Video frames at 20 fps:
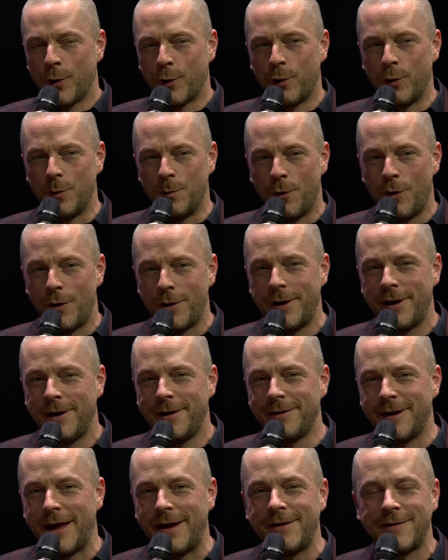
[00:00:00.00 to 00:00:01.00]
Good
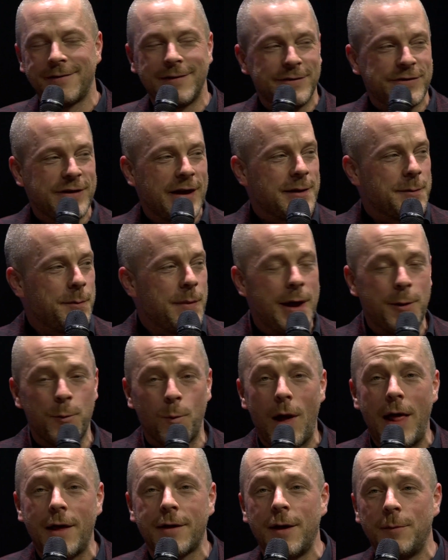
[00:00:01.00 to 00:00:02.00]
morning, ladies and gentlemen.
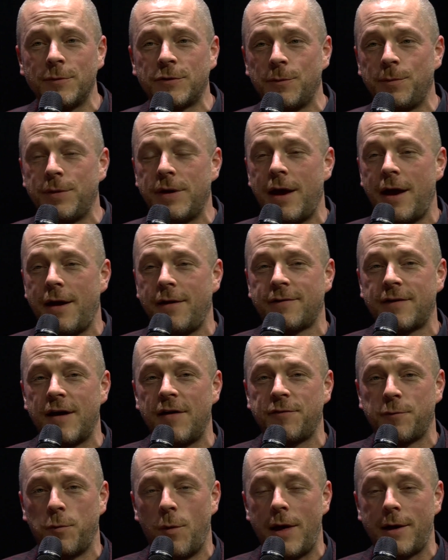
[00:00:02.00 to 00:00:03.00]
Welcome to
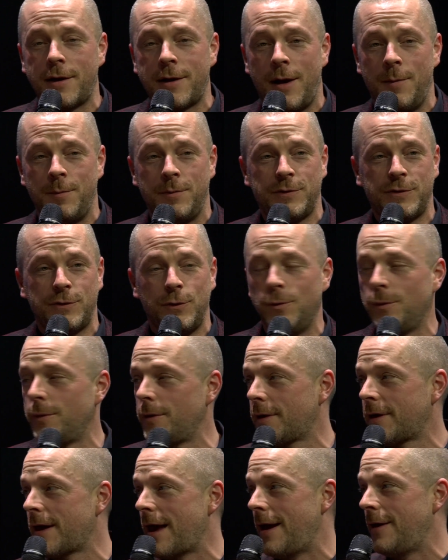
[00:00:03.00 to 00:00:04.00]
BASF, welcome to
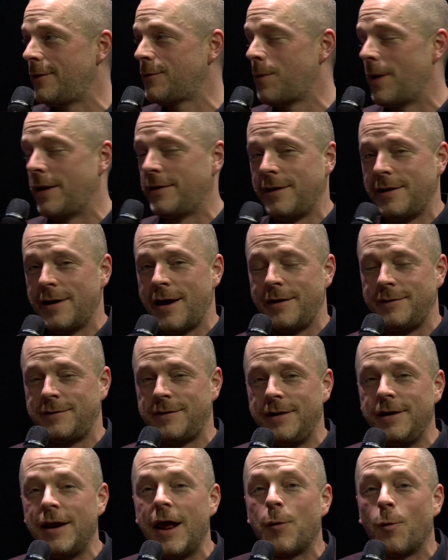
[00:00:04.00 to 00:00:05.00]

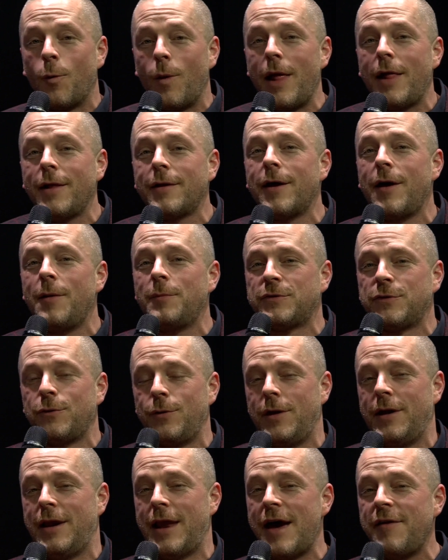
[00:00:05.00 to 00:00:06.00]
K2019, and welcome
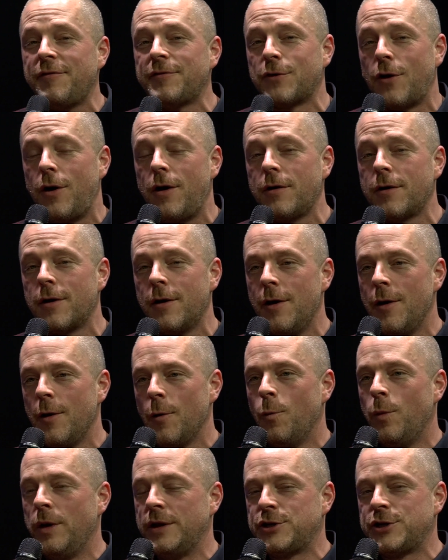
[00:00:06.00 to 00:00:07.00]
to a live talk
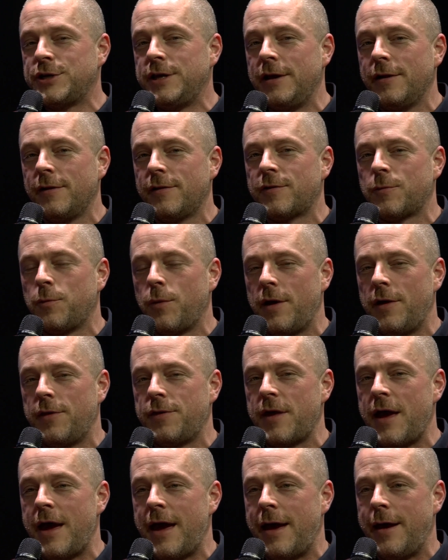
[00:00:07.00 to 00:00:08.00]
which deals
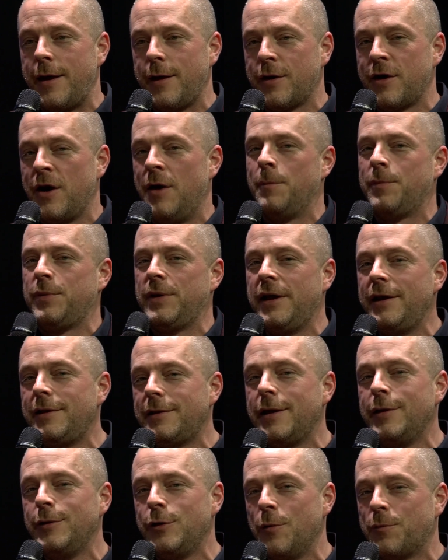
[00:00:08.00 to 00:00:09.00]
with a
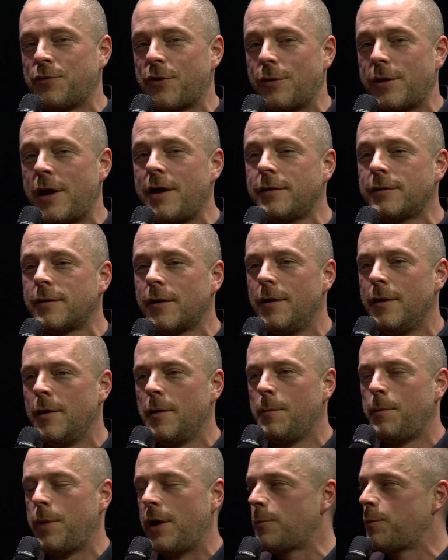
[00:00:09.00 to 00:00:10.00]
completely new product,
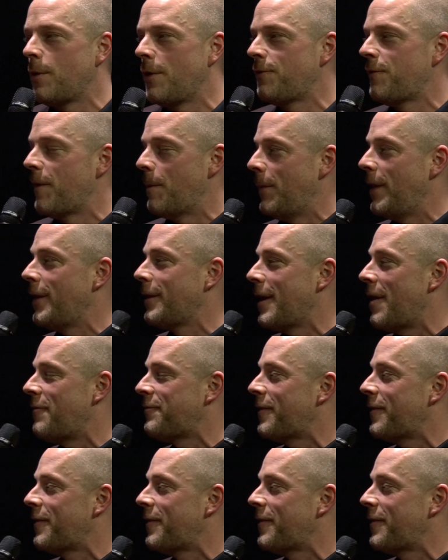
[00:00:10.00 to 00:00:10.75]
but with familiar